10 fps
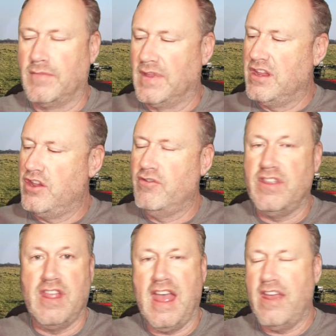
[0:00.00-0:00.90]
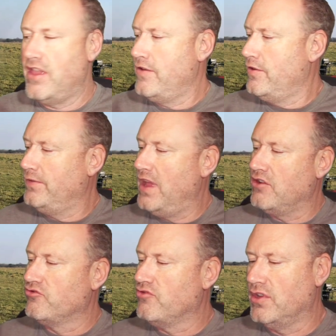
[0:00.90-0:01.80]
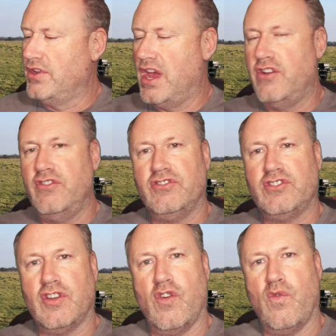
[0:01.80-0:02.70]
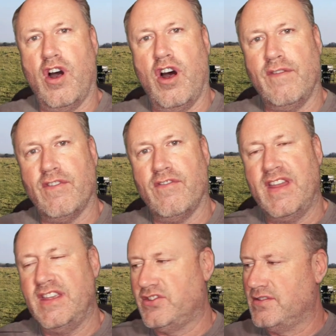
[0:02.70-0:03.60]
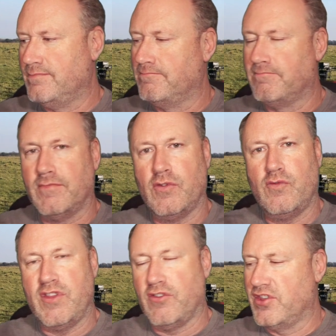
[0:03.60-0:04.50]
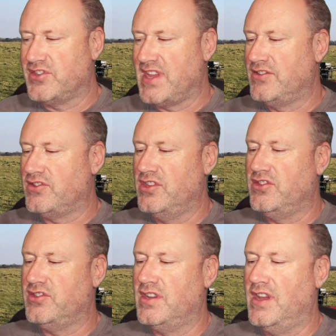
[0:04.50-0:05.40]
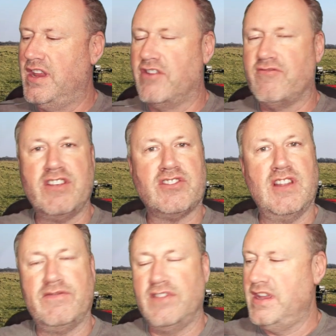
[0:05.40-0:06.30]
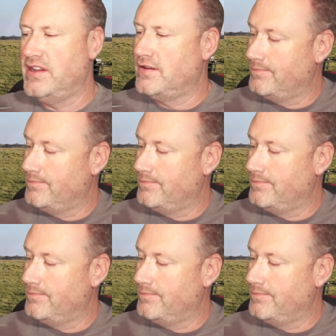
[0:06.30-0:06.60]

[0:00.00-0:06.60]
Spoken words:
the flight controller knows what hover is with other sensors, and it creates the lift needed.